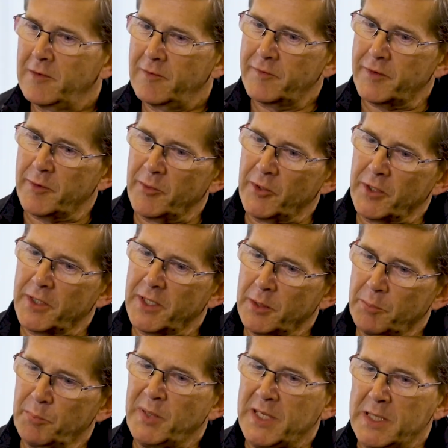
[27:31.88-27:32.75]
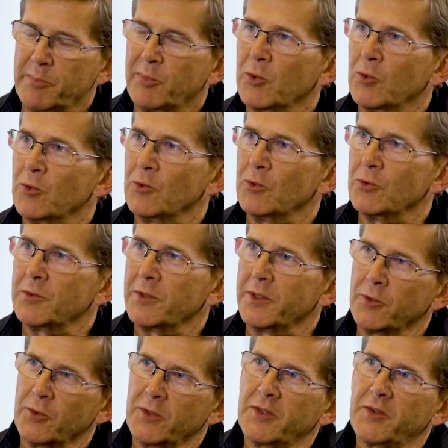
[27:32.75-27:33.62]
from a kind of people
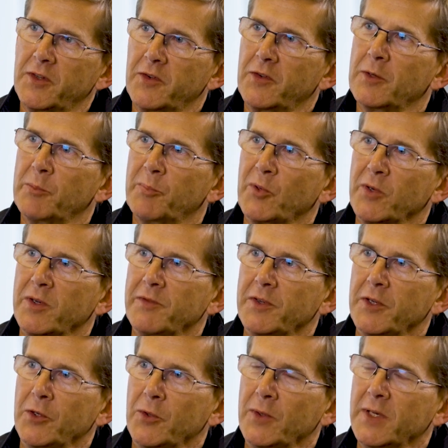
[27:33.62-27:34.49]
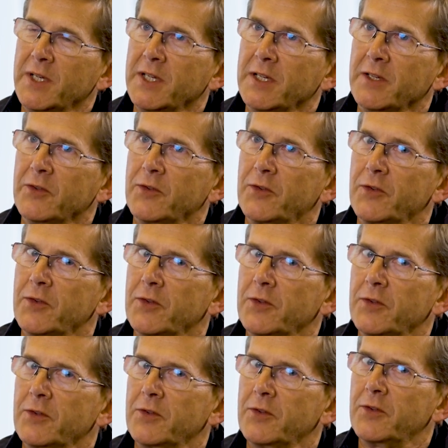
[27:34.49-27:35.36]
and organizational point of view
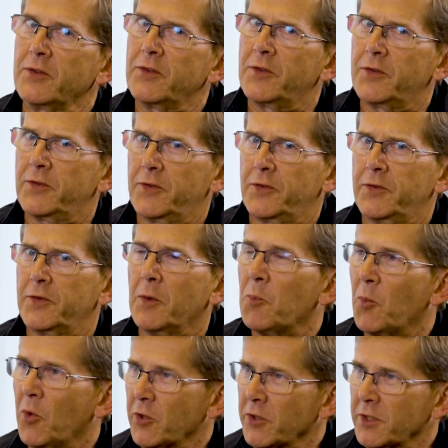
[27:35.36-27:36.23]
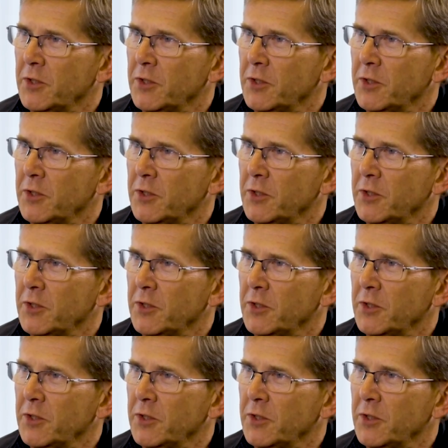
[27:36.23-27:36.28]
is somewhat